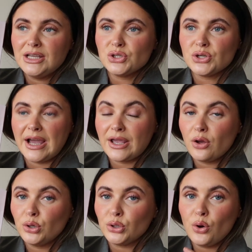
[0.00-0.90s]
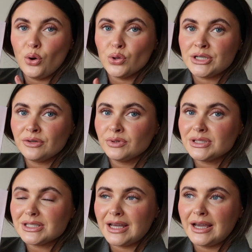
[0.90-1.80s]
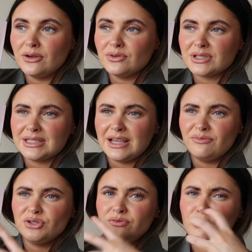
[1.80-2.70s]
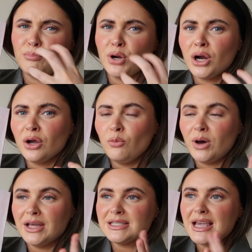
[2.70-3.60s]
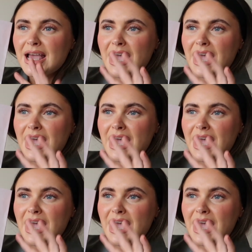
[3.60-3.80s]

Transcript: trying on all the different styles, because they have beautiful pearl ones